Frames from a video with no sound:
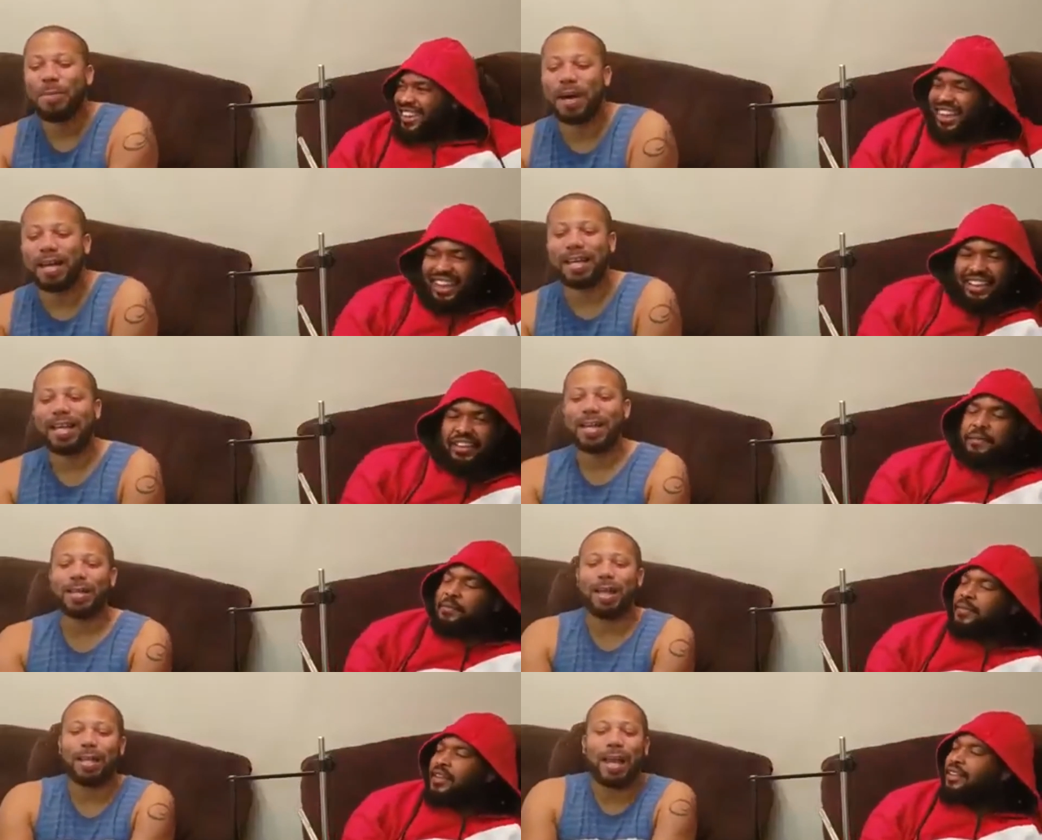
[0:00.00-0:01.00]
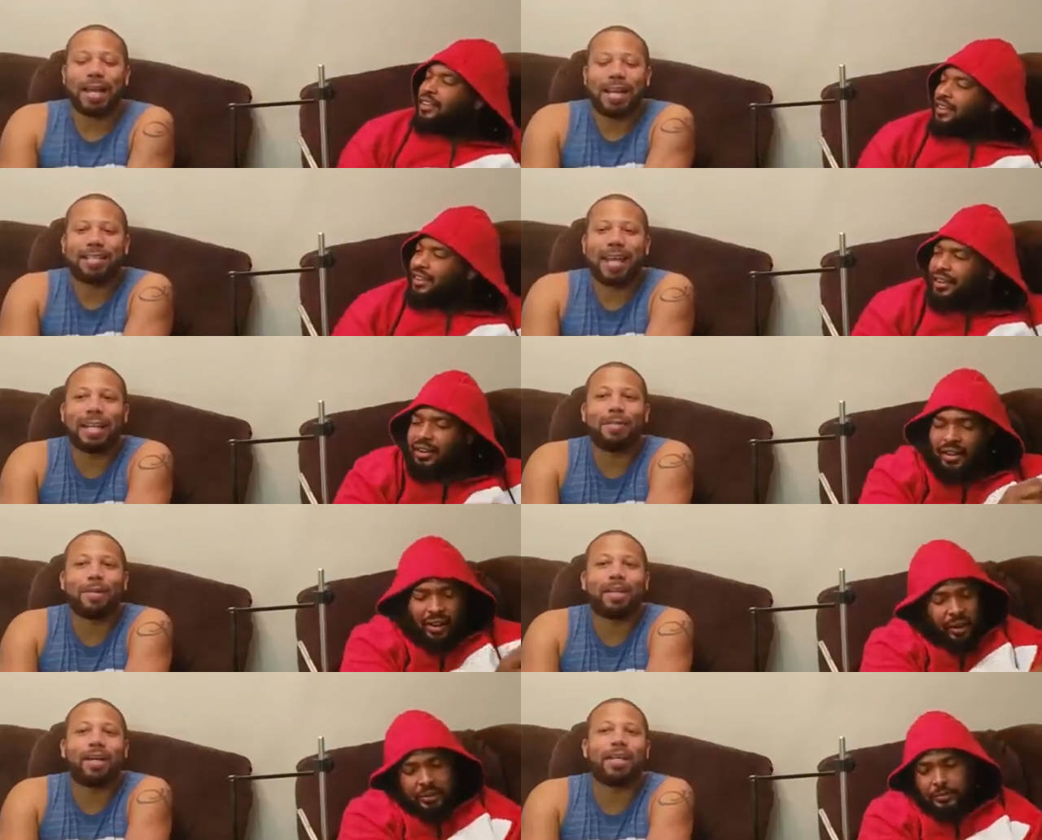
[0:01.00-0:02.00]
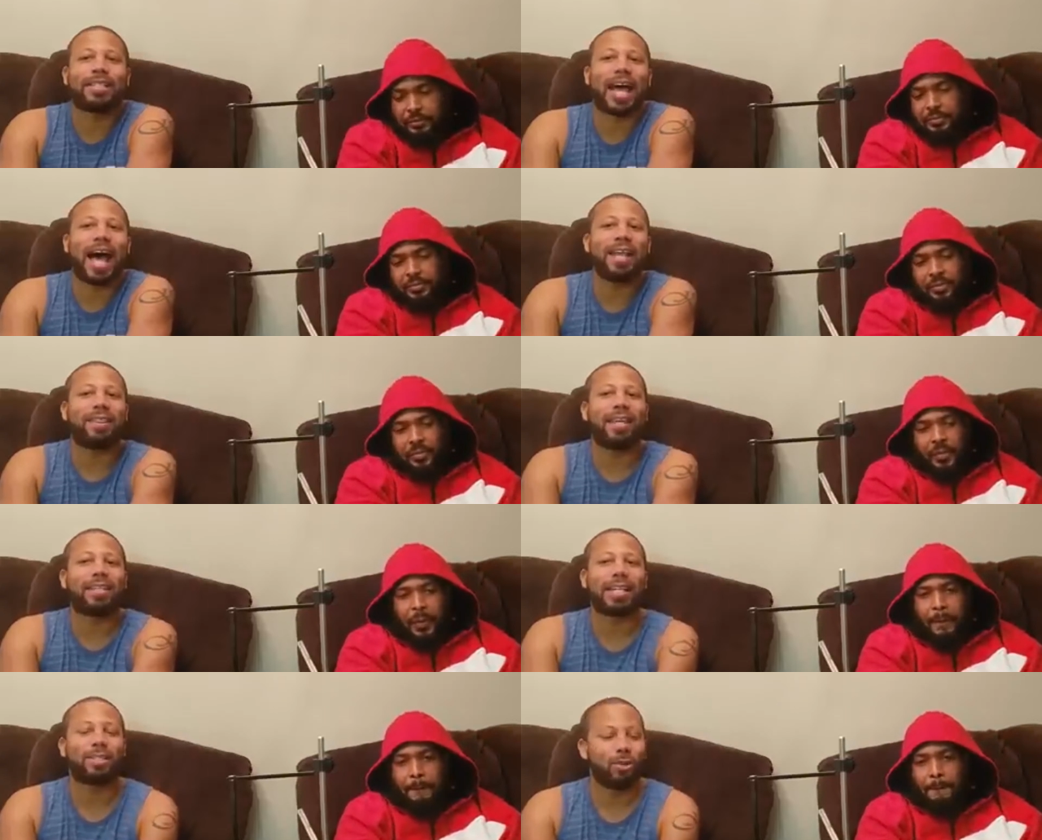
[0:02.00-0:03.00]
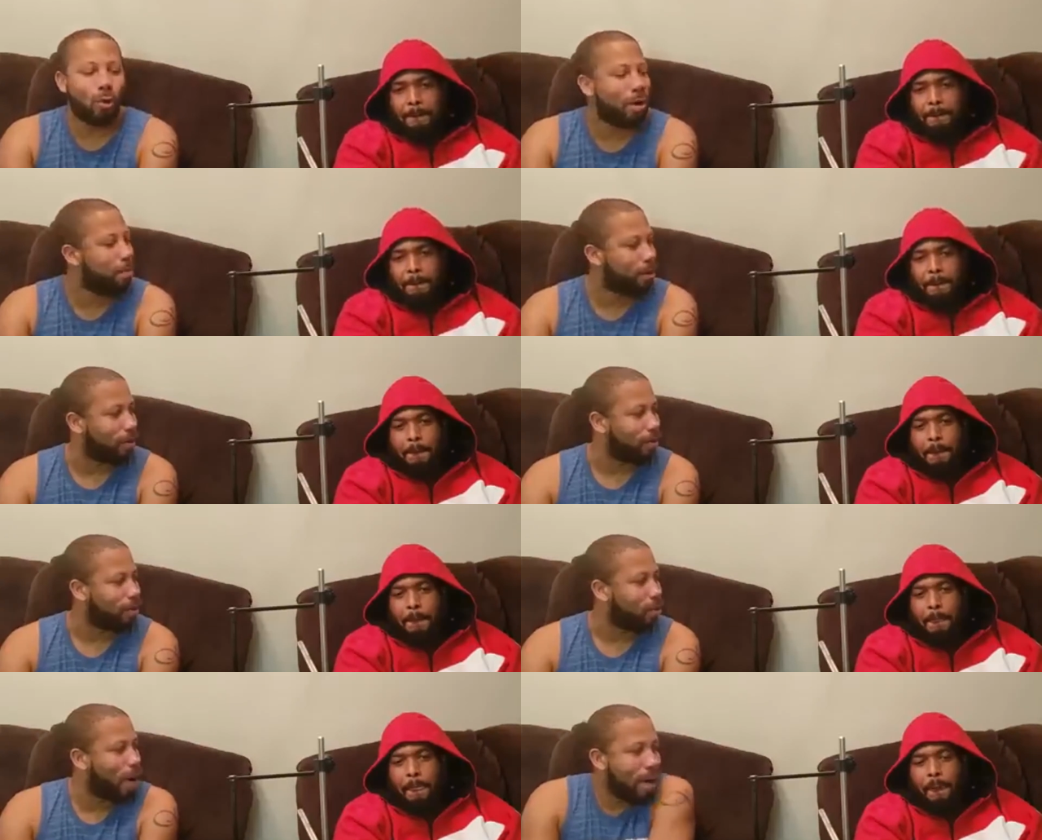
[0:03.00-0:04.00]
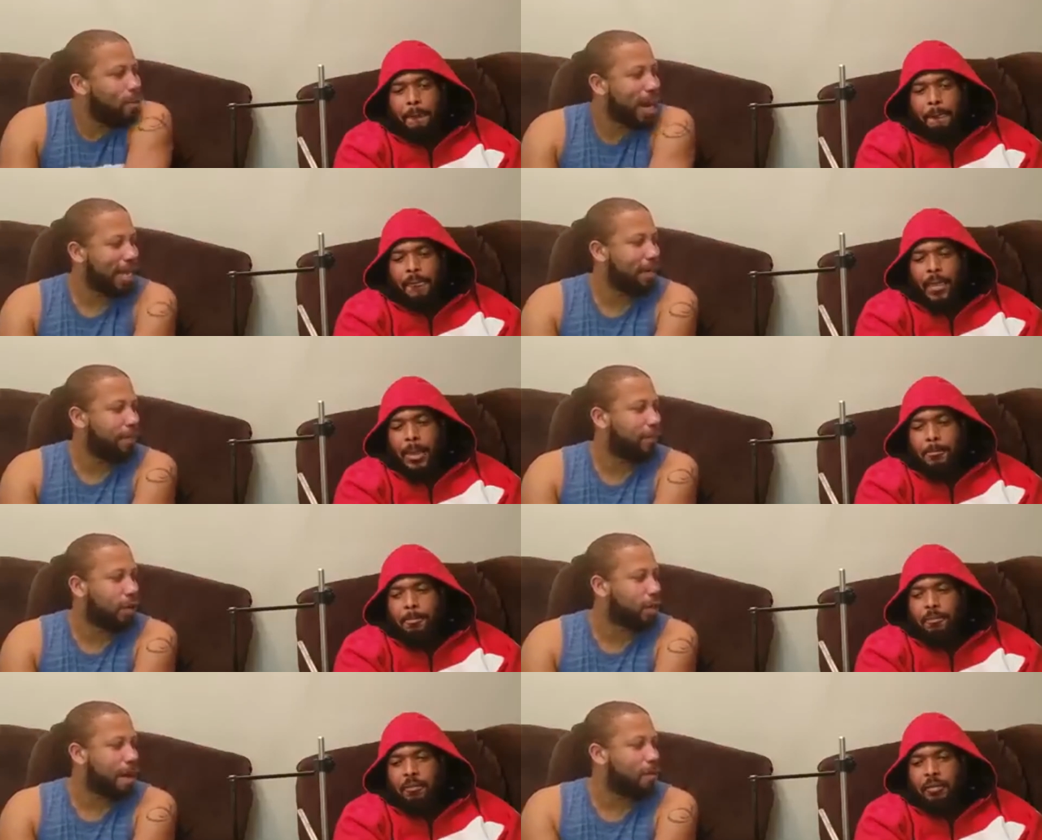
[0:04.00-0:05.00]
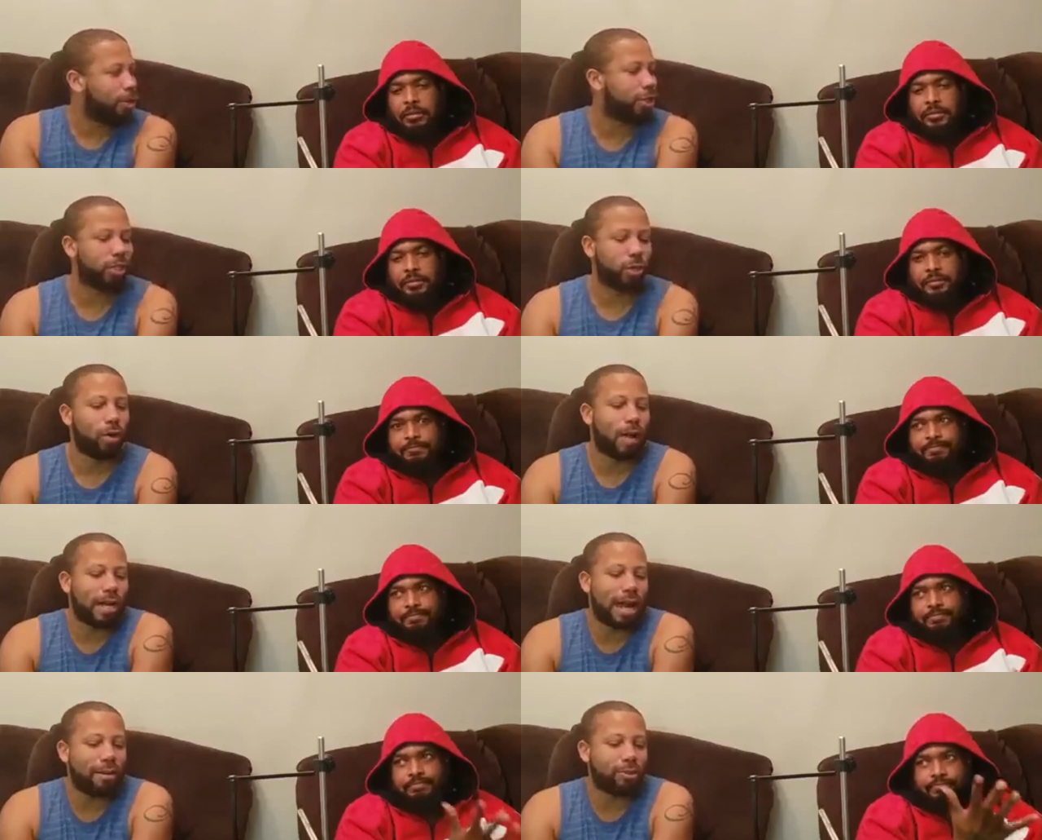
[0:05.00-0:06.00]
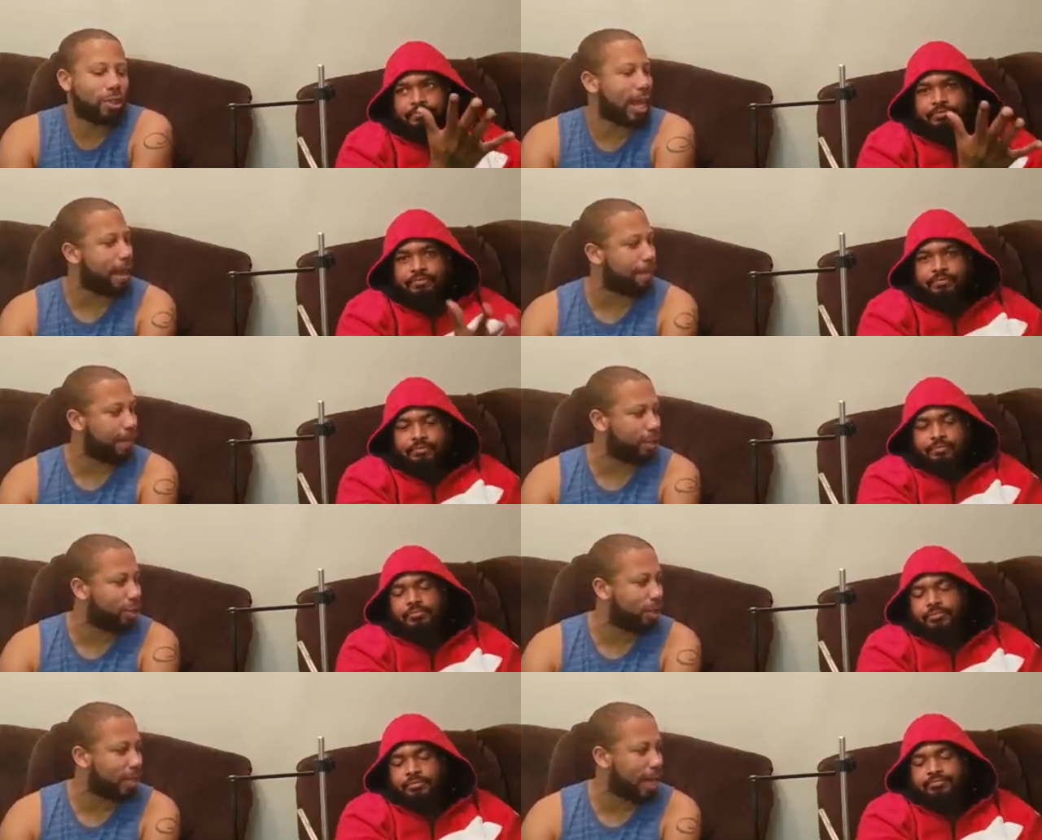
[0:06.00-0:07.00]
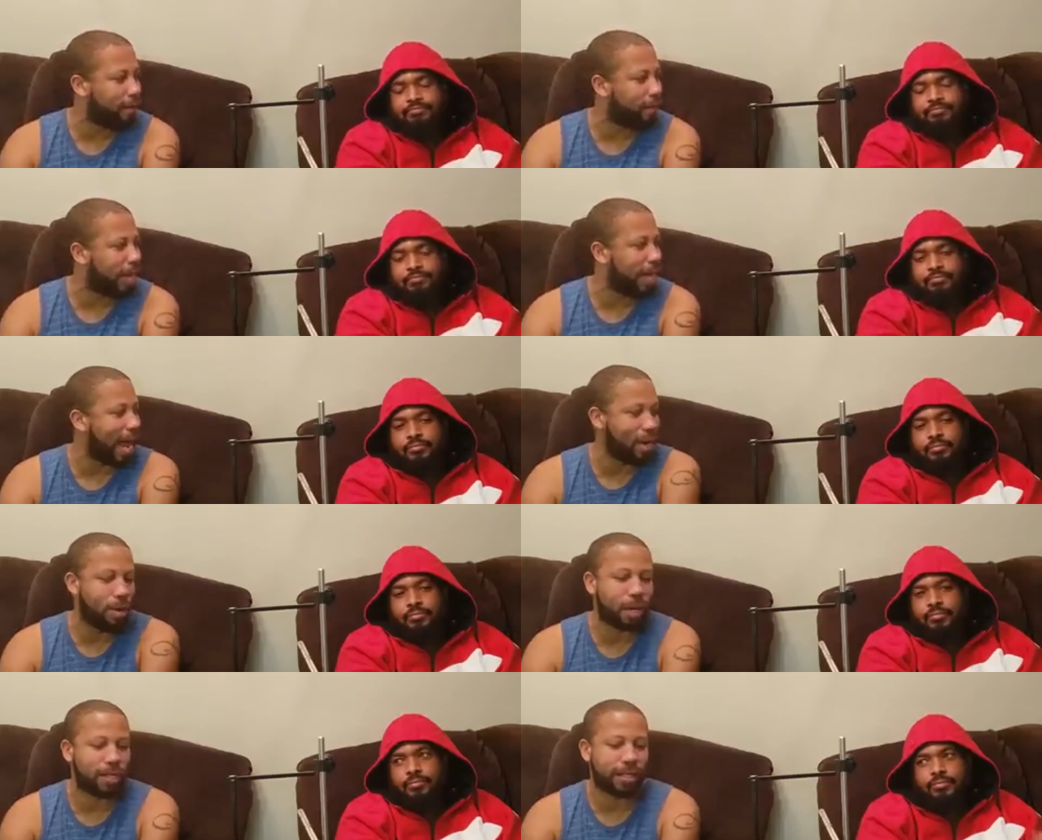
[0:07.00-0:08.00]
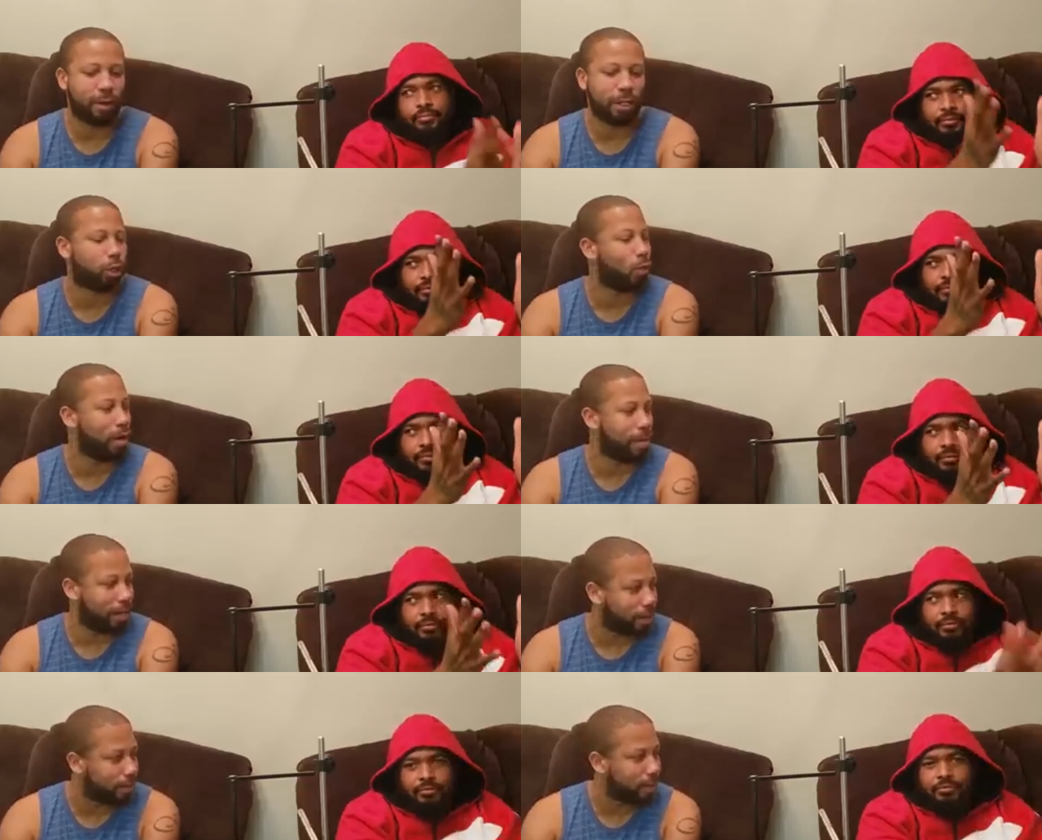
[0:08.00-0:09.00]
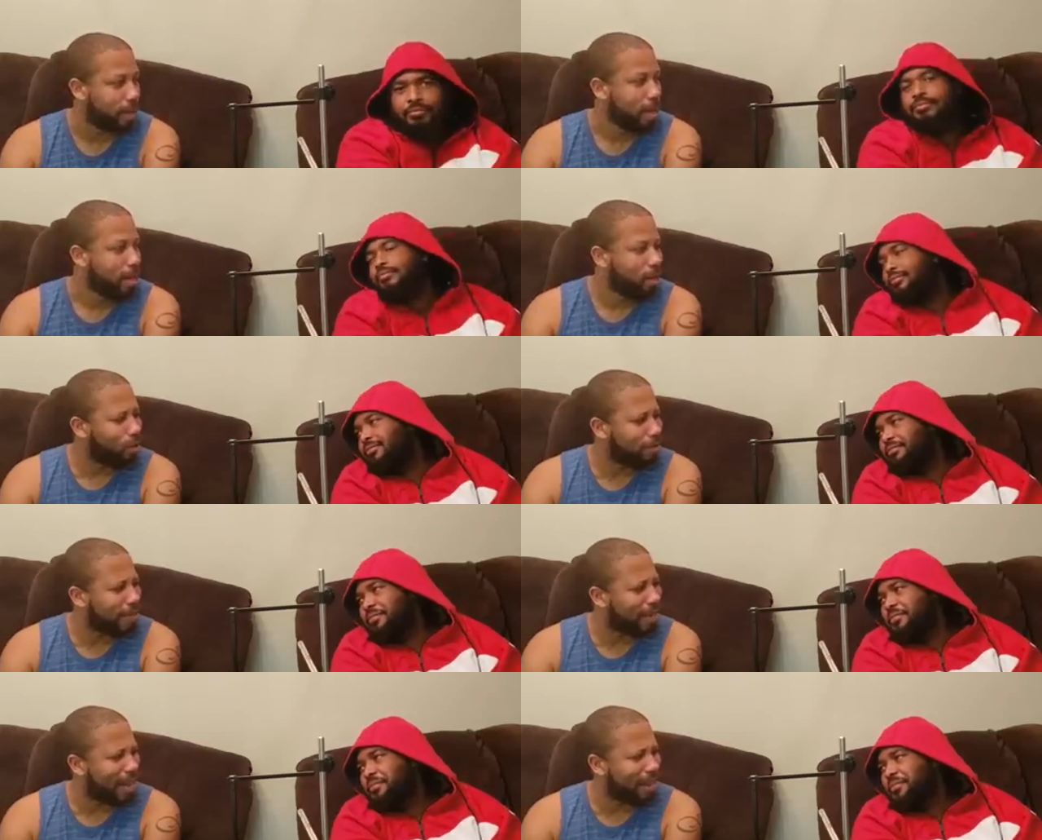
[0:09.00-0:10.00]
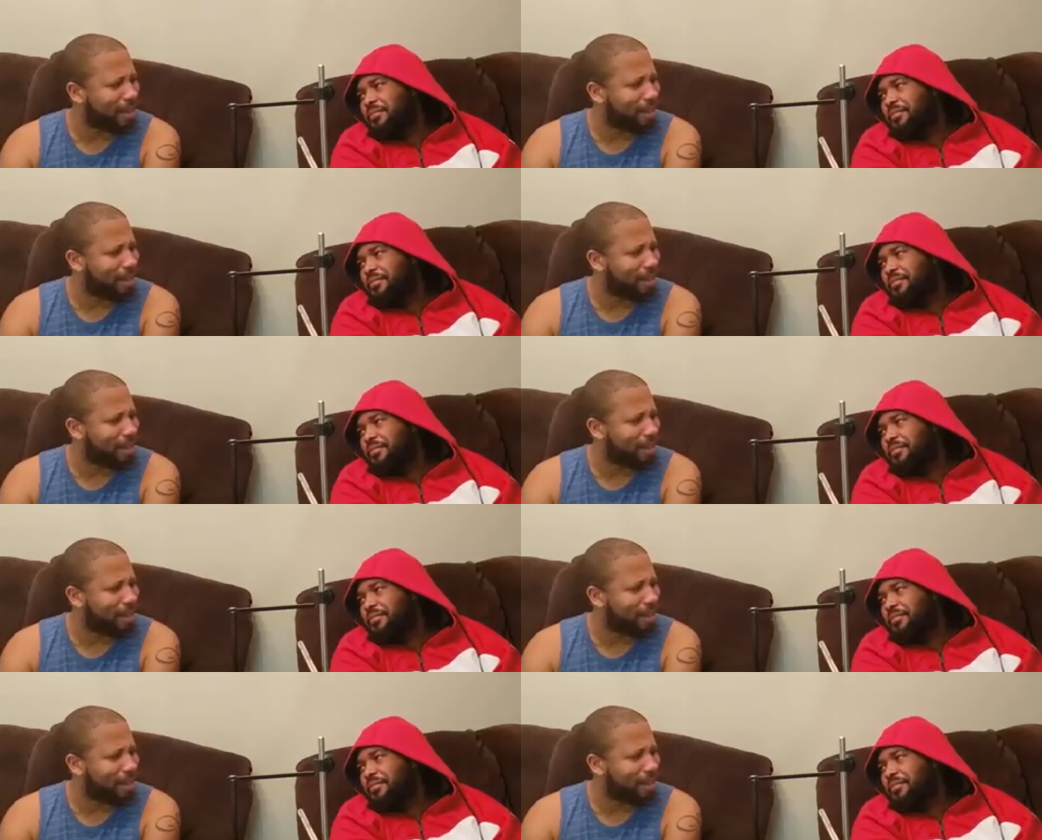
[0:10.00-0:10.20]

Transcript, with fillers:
Speaker 1: But the, and I say that because I think that's normal. Why would I give a fuck about what she's doing right now? She's happy and she's safe, and I know I'm going to see her in 20 minutes. You know what I'm saying? Like.